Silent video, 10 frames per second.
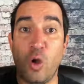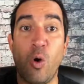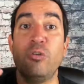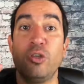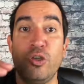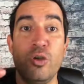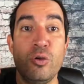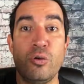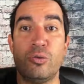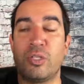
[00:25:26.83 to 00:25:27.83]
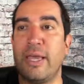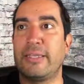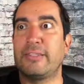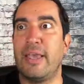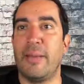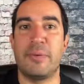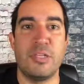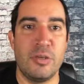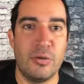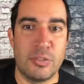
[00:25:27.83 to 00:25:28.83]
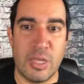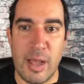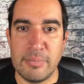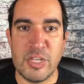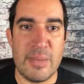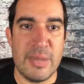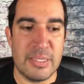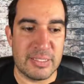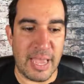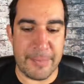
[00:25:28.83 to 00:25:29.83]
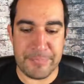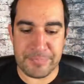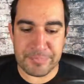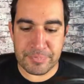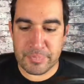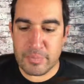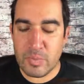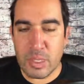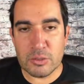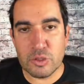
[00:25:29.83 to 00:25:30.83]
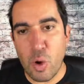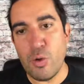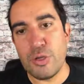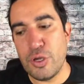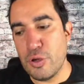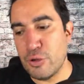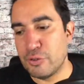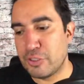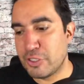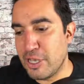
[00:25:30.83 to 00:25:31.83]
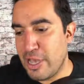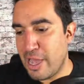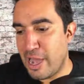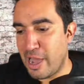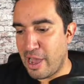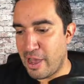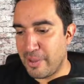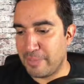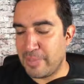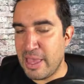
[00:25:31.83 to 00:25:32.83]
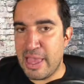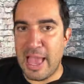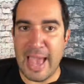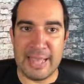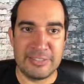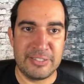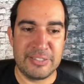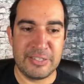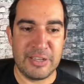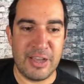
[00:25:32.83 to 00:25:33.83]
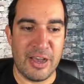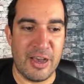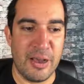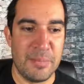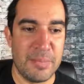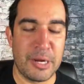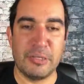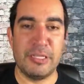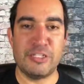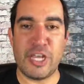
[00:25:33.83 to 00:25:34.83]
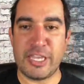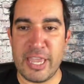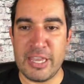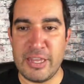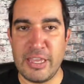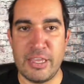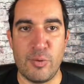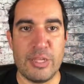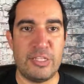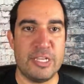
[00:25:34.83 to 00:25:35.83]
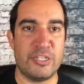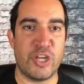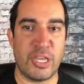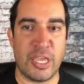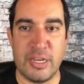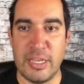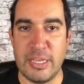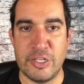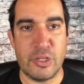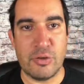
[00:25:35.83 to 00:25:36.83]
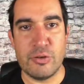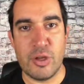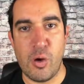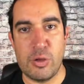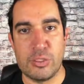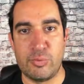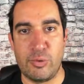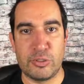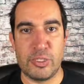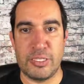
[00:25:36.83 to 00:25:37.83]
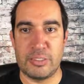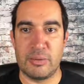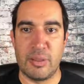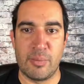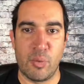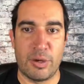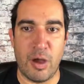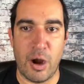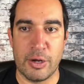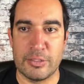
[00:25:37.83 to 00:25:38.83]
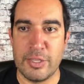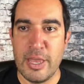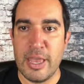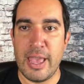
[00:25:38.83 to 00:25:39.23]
Don't use, like, say, I'm going to use JB's site. Don't use at Maryland JKD, we teach JKD. Jeet Kune Do is Bruce Lee's #1 art.